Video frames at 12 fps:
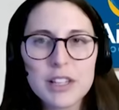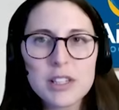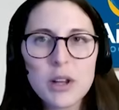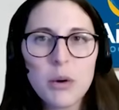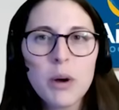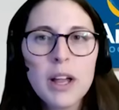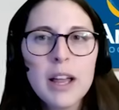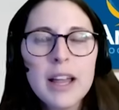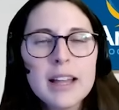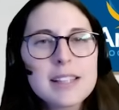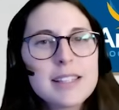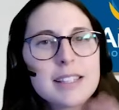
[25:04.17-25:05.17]
So
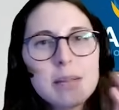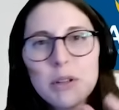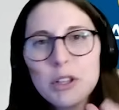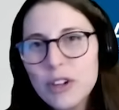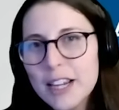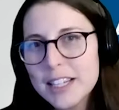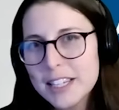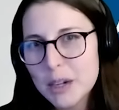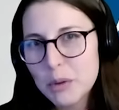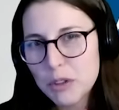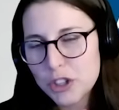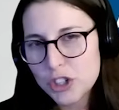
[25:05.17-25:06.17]
similar idea
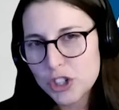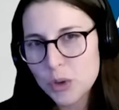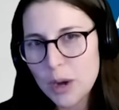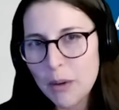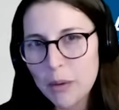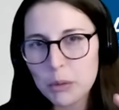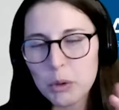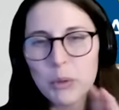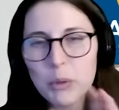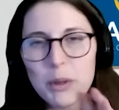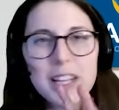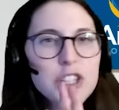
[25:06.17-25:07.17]
with this 2-hour rule,
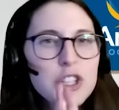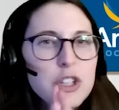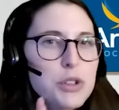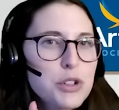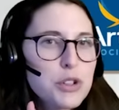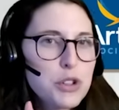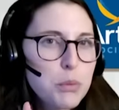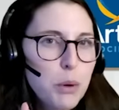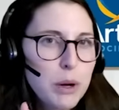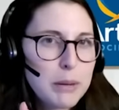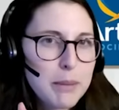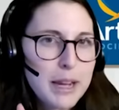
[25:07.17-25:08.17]
we like to use a
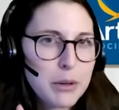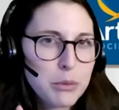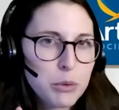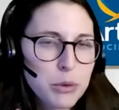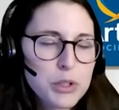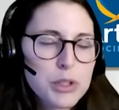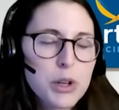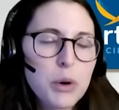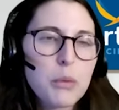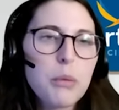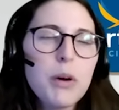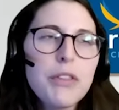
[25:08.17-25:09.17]
2-point pain rule.
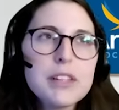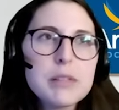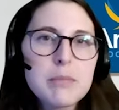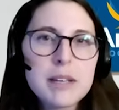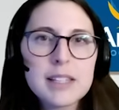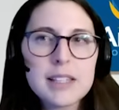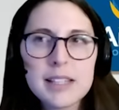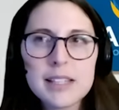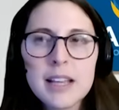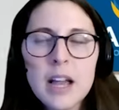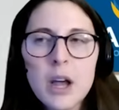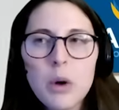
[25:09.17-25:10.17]
So what this means is
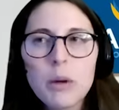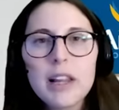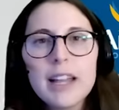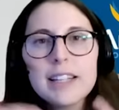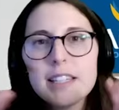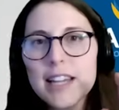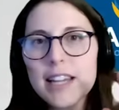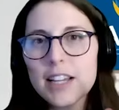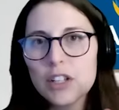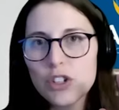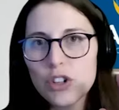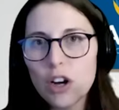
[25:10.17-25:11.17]
we like to take a
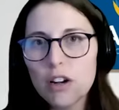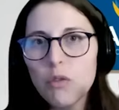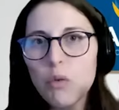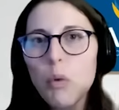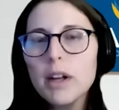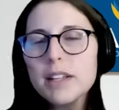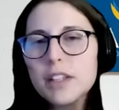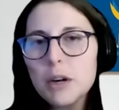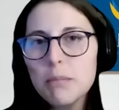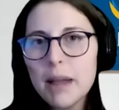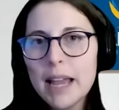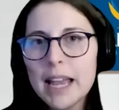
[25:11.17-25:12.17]
stock of what is our
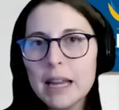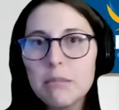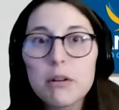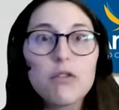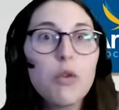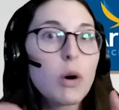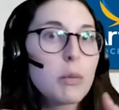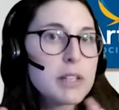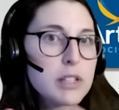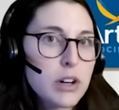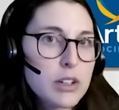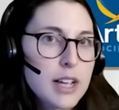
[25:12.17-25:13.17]
pain before we
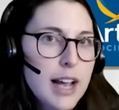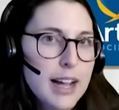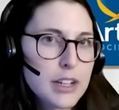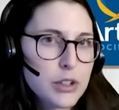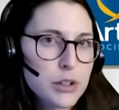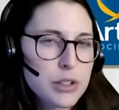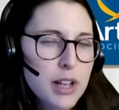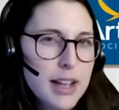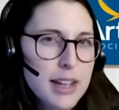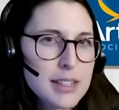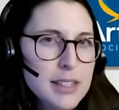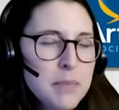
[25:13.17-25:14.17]
start to
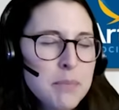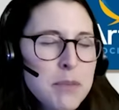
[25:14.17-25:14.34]
exercise.